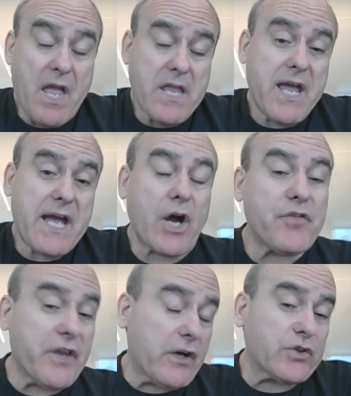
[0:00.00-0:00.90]
Yeah,
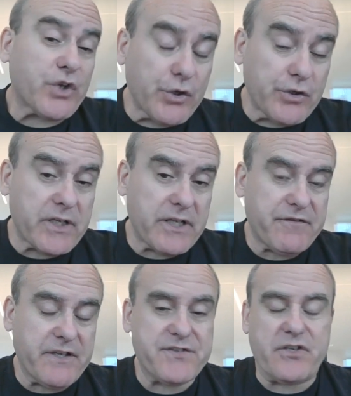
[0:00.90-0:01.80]
the alternative
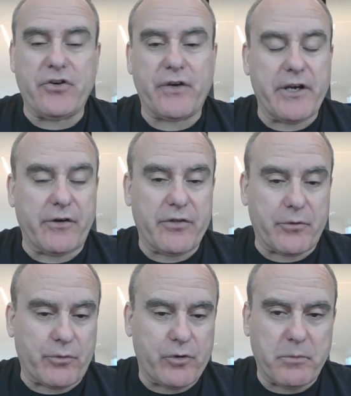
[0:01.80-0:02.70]
is, and you're hearing the
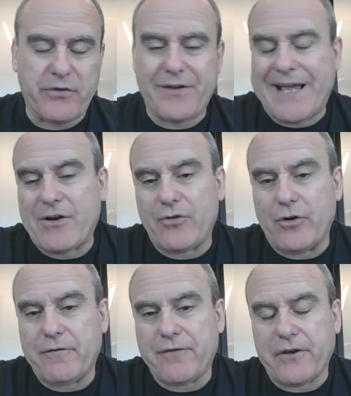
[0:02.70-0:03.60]
rumors, and I don't
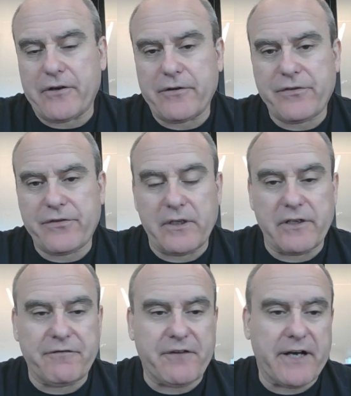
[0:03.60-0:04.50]
know if they're
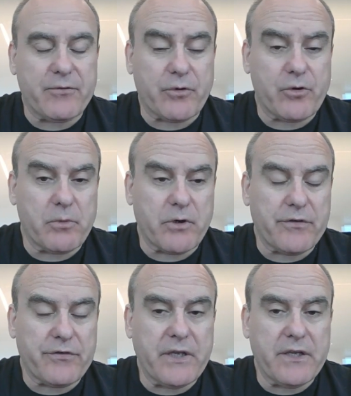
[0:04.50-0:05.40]
solidified
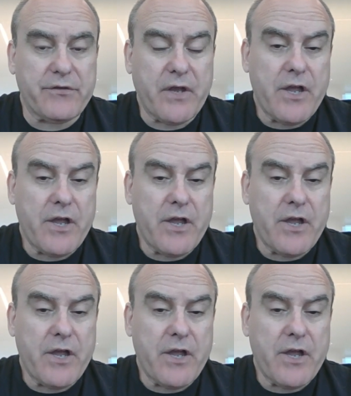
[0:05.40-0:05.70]
rumors, is